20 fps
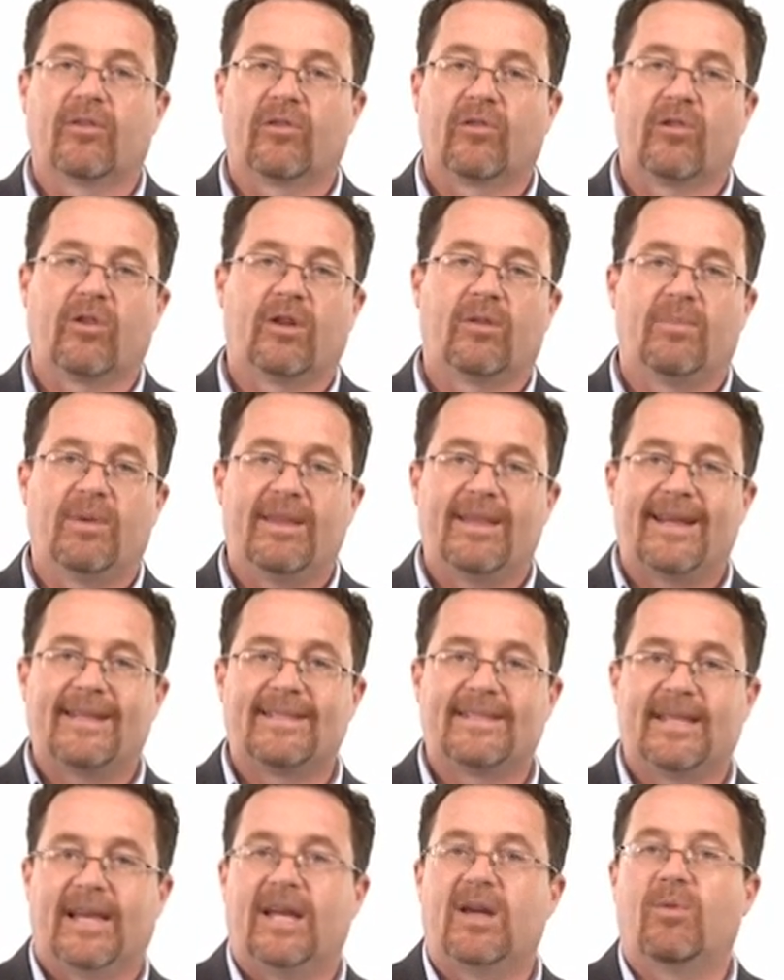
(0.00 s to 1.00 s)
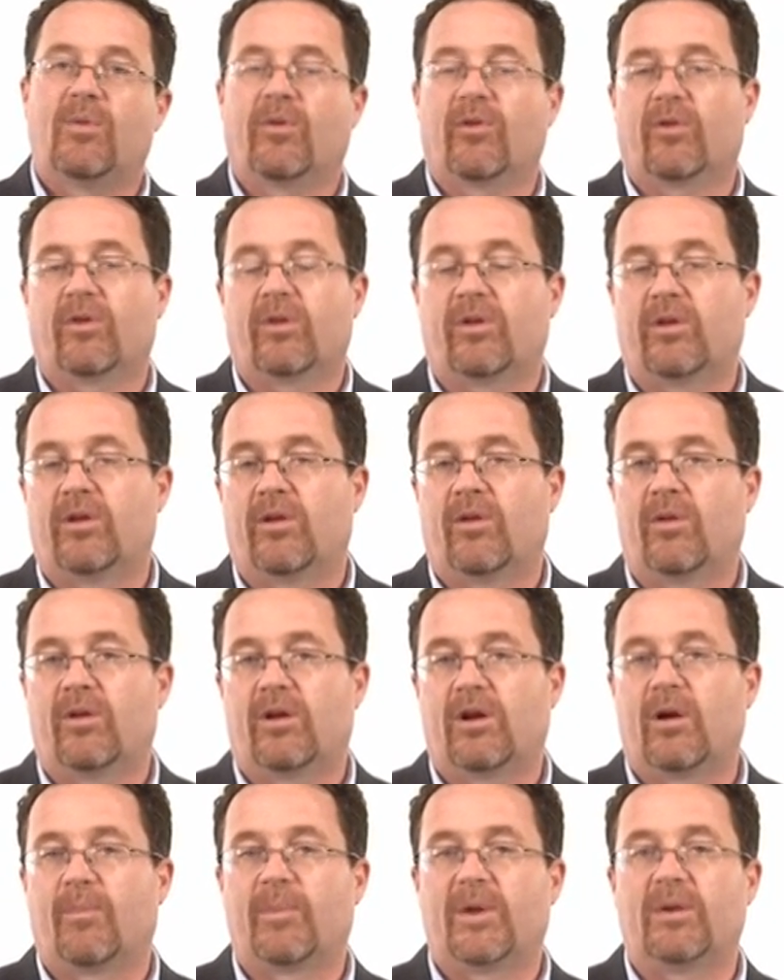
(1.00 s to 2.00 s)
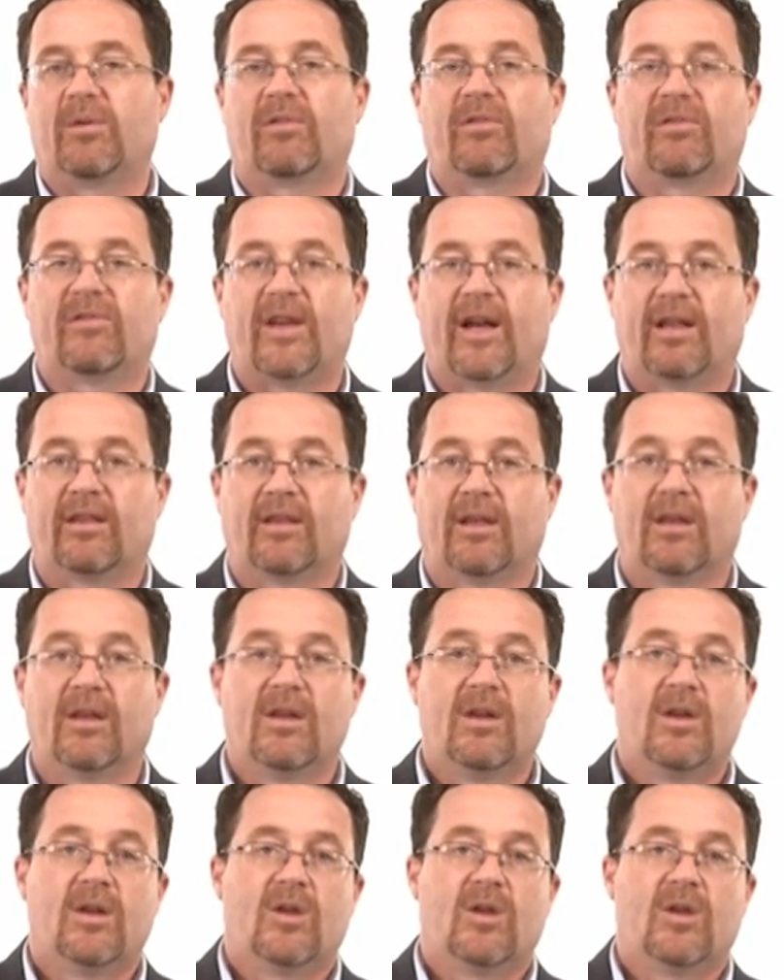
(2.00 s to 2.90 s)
there's going to be that day where their company was founded,